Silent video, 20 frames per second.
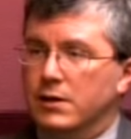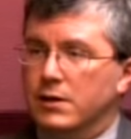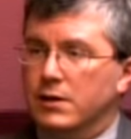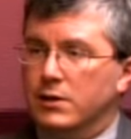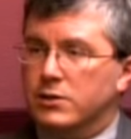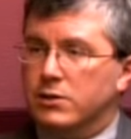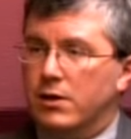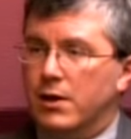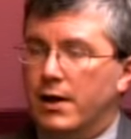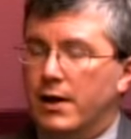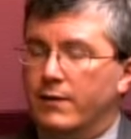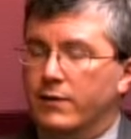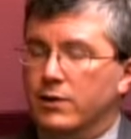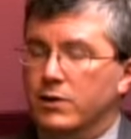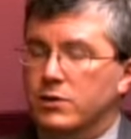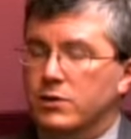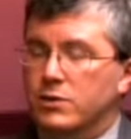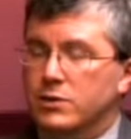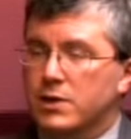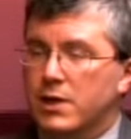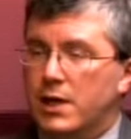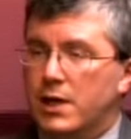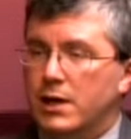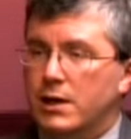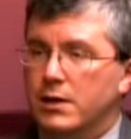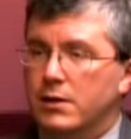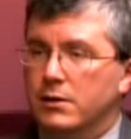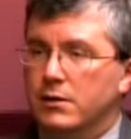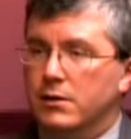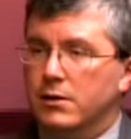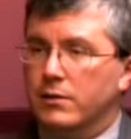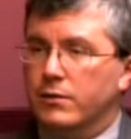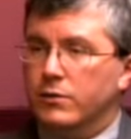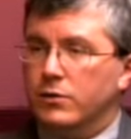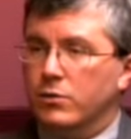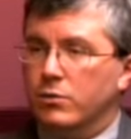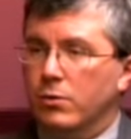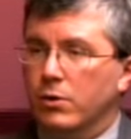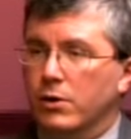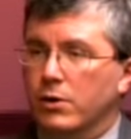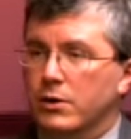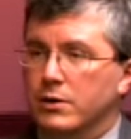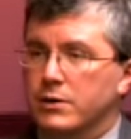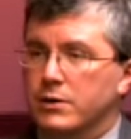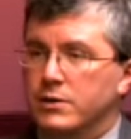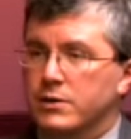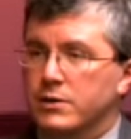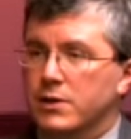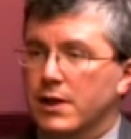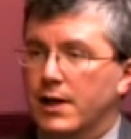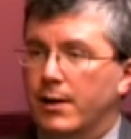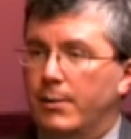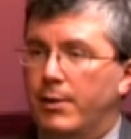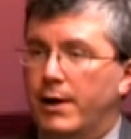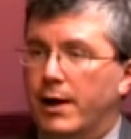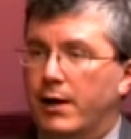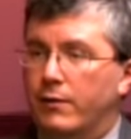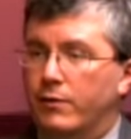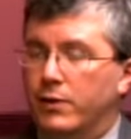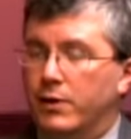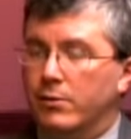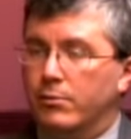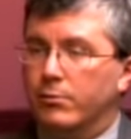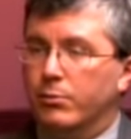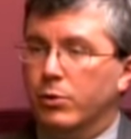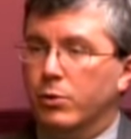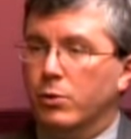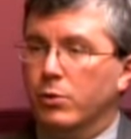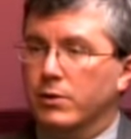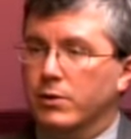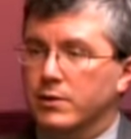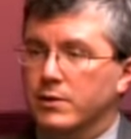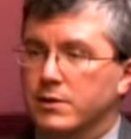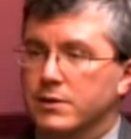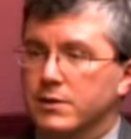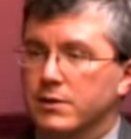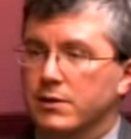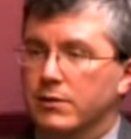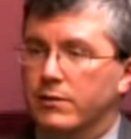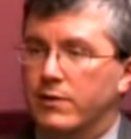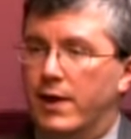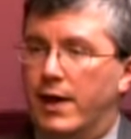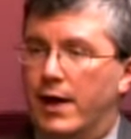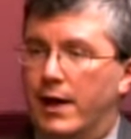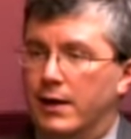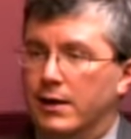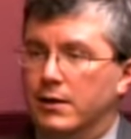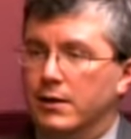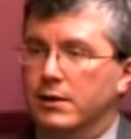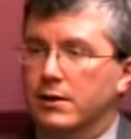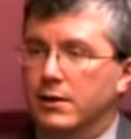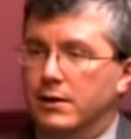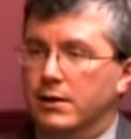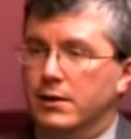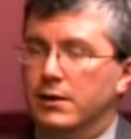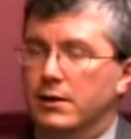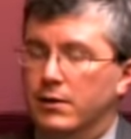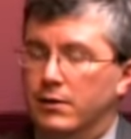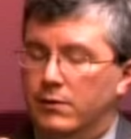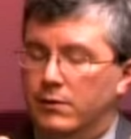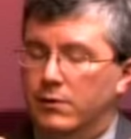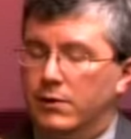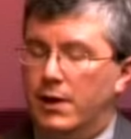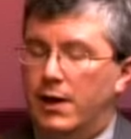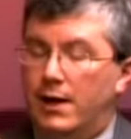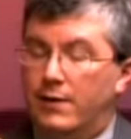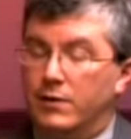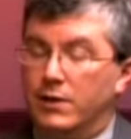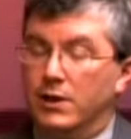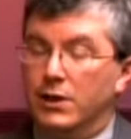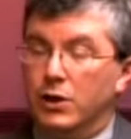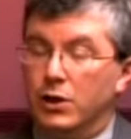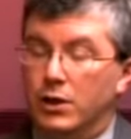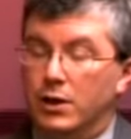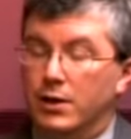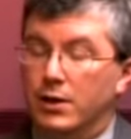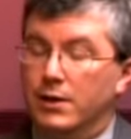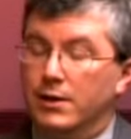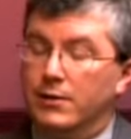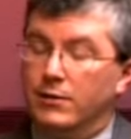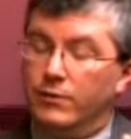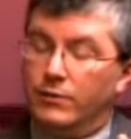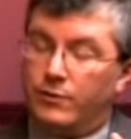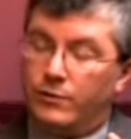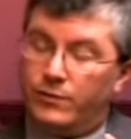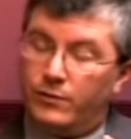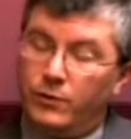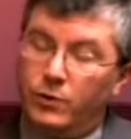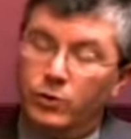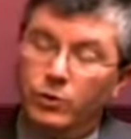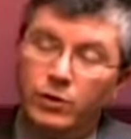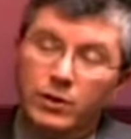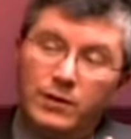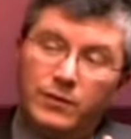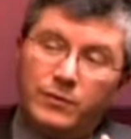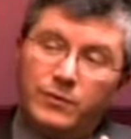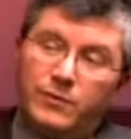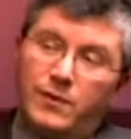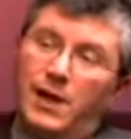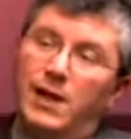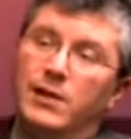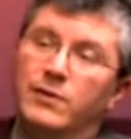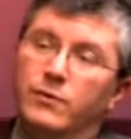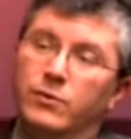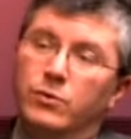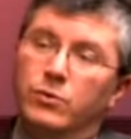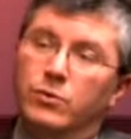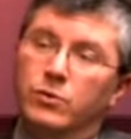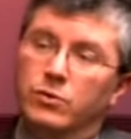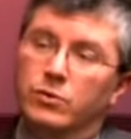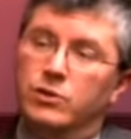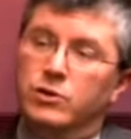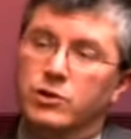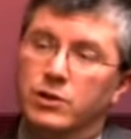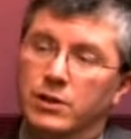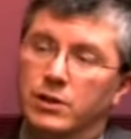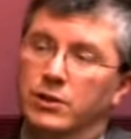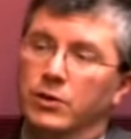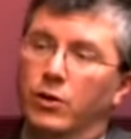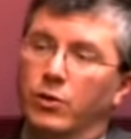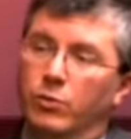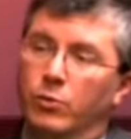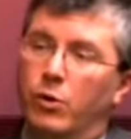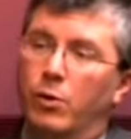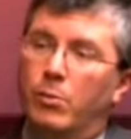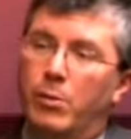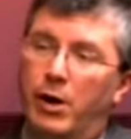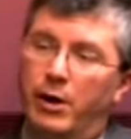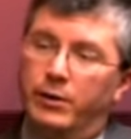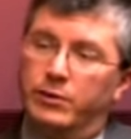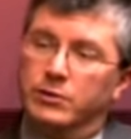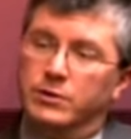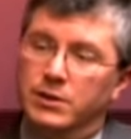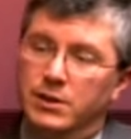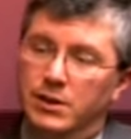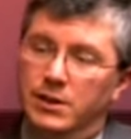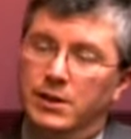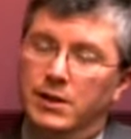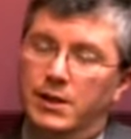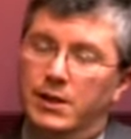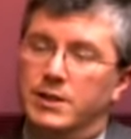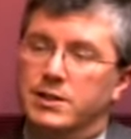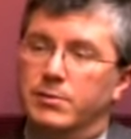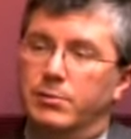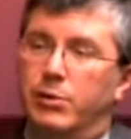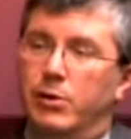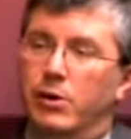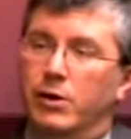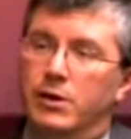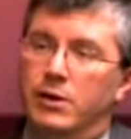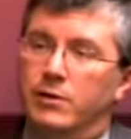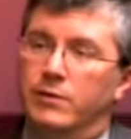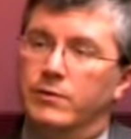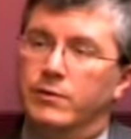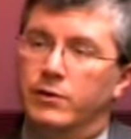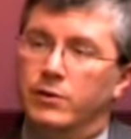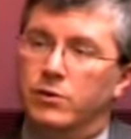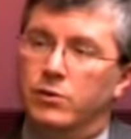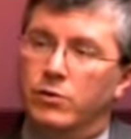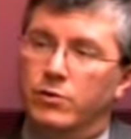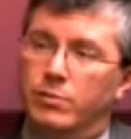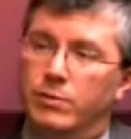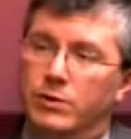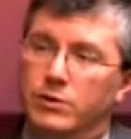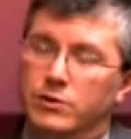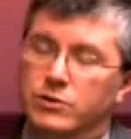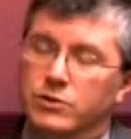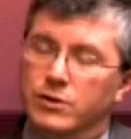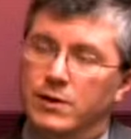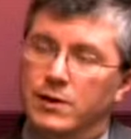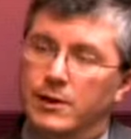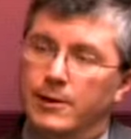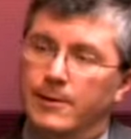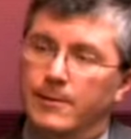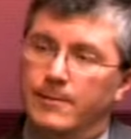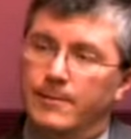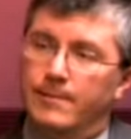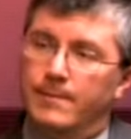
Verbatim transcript: that you have. Could you say a few words about the importance of that, uh, having good, faithful Christian adult role models as a part of the youth ministry there?